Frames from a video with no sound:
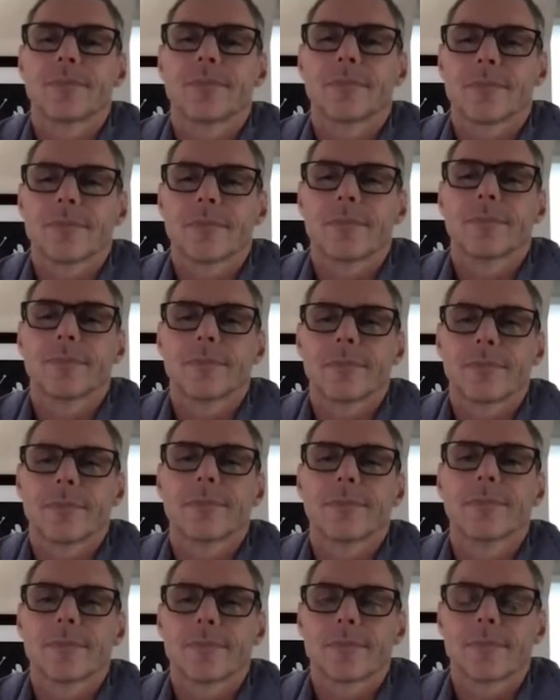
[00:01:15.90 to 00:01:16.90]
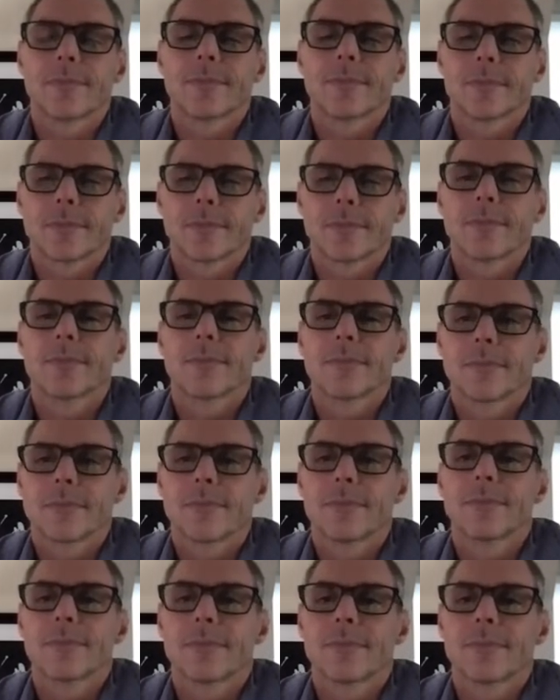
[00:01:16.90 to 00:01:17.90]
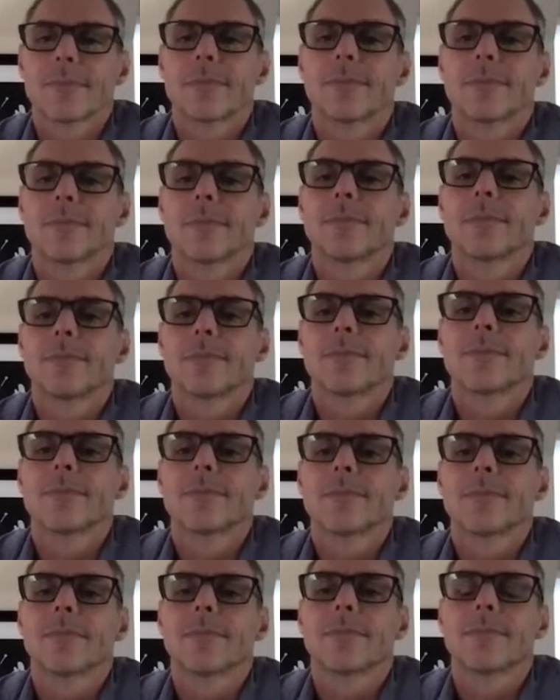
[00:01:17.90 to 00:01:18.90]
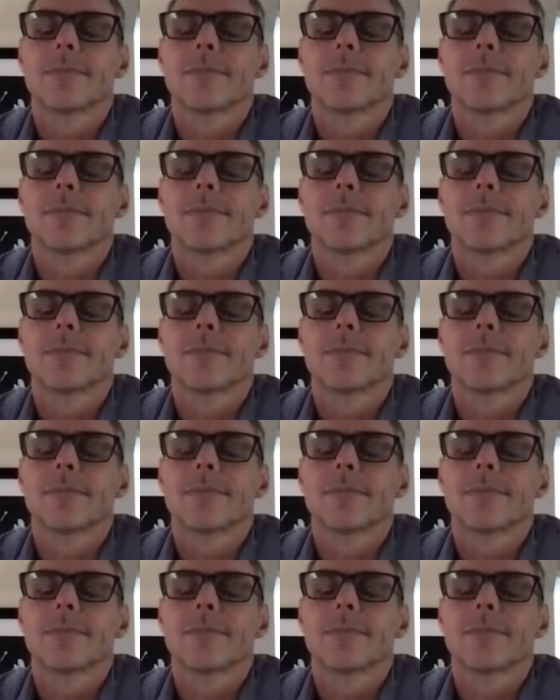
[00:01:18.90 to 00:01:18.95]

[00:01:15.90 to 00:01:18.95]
(silent)